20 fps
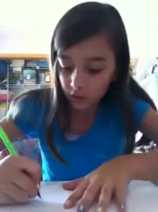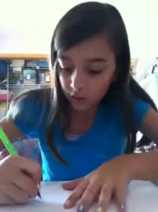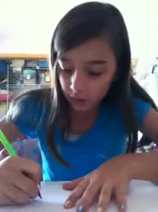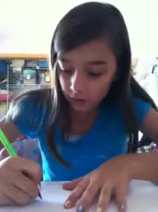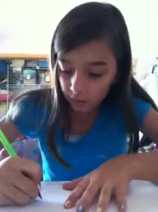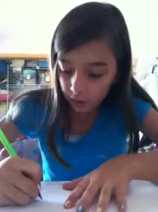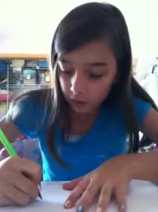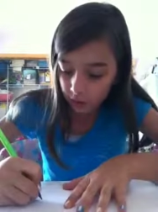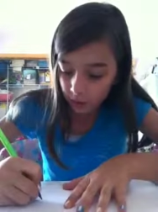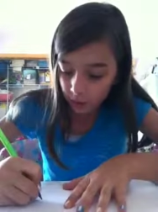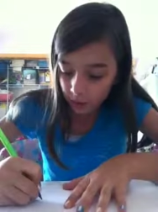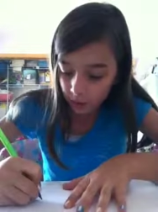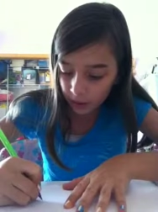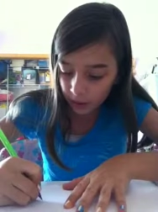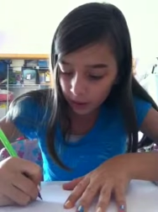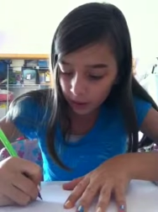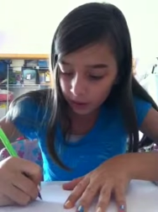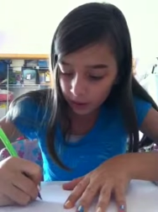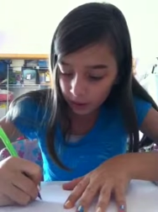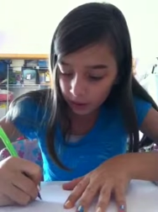And redraw my
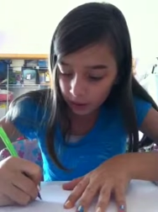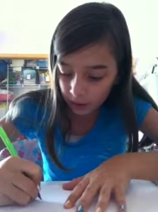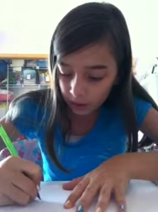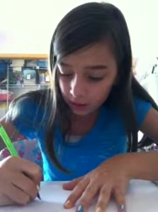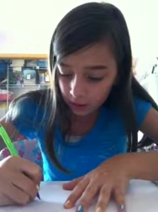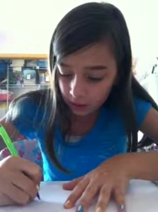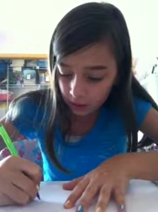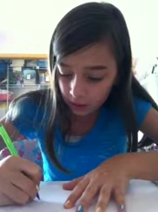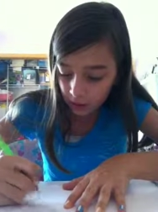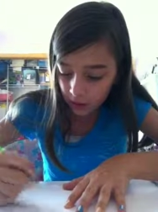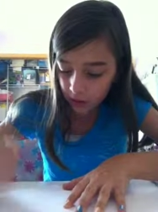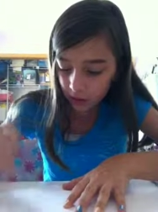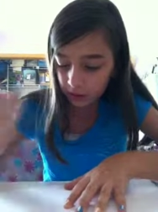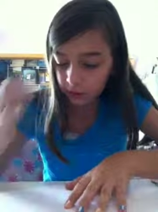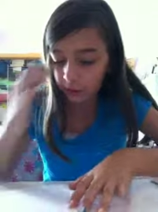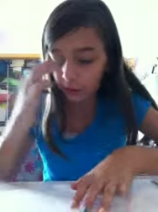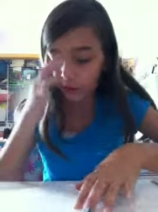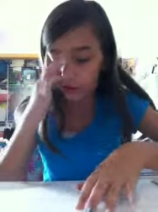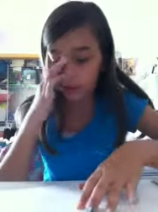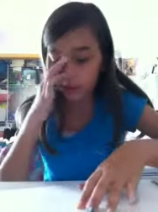line right there because I got it
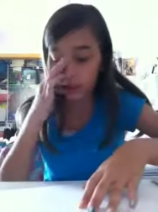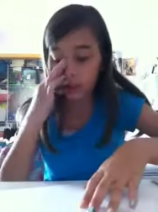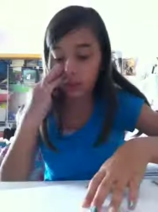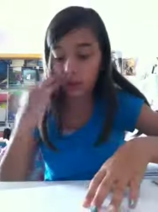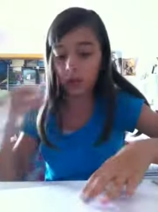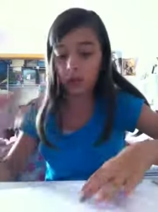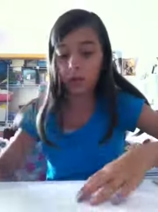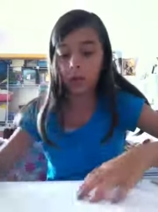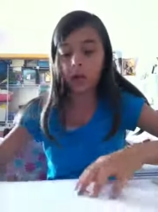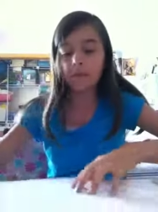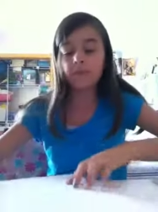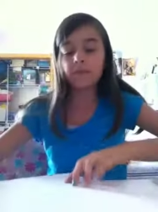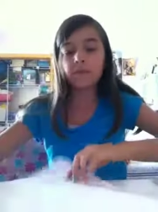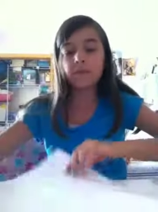erased a little